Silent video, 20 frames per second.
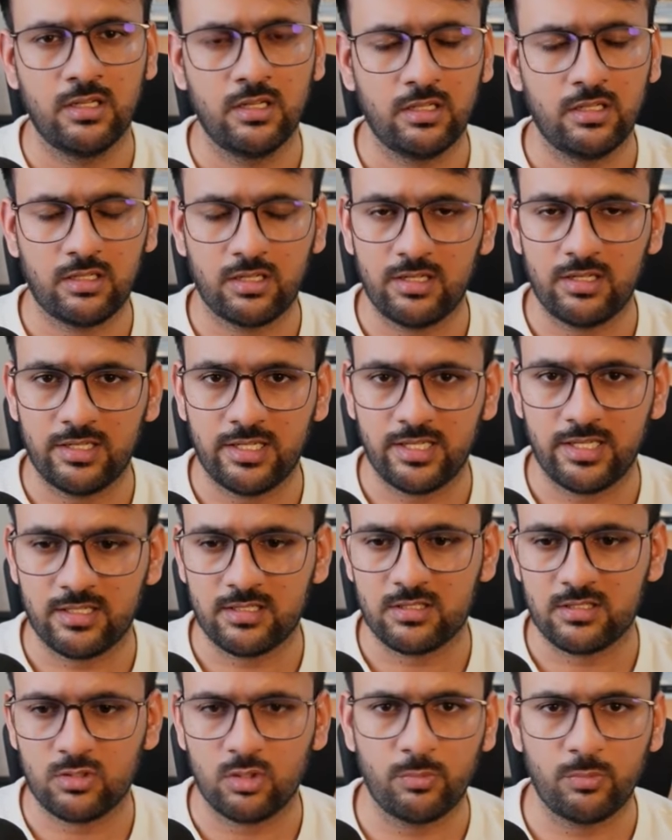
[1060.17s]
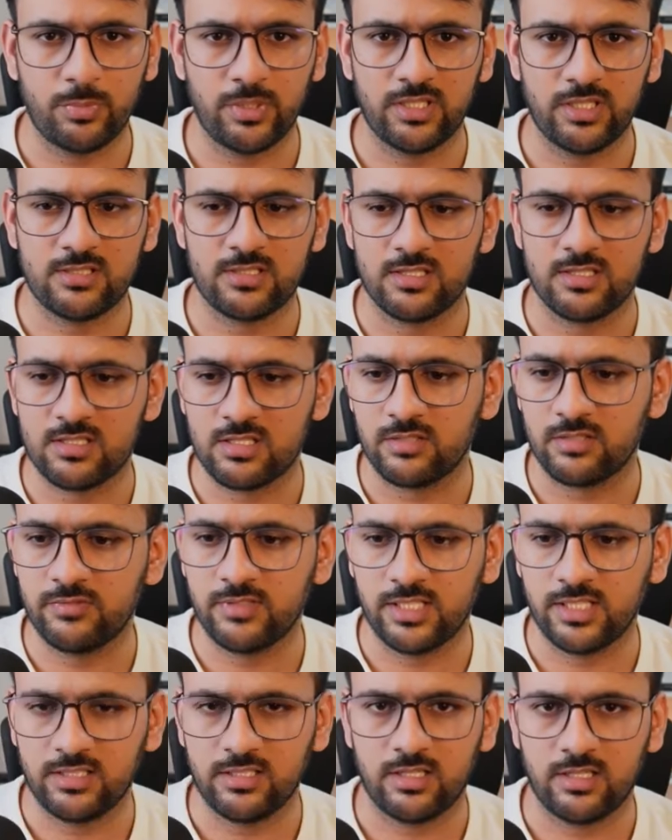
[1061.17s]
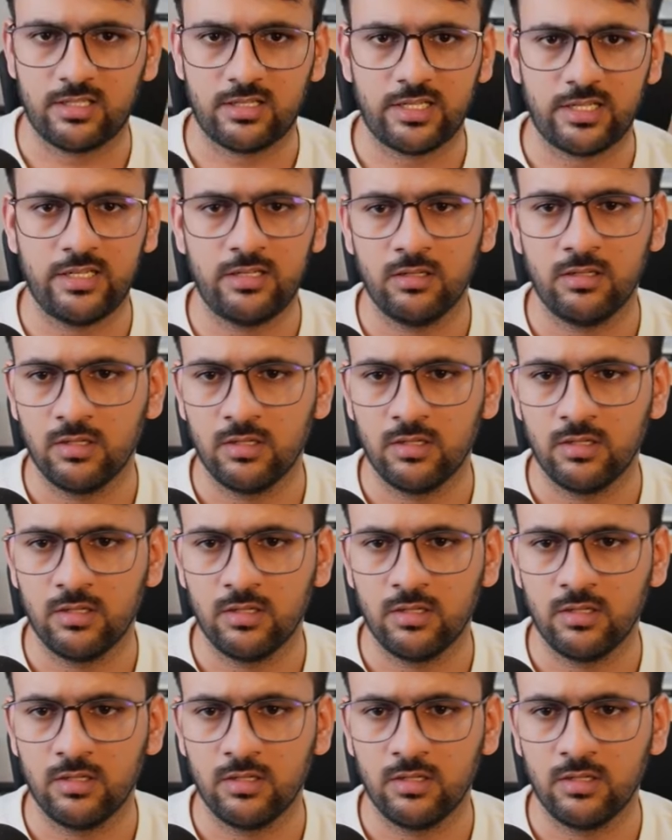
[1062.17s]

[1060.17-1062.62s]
context, topics, and stuff like that, right?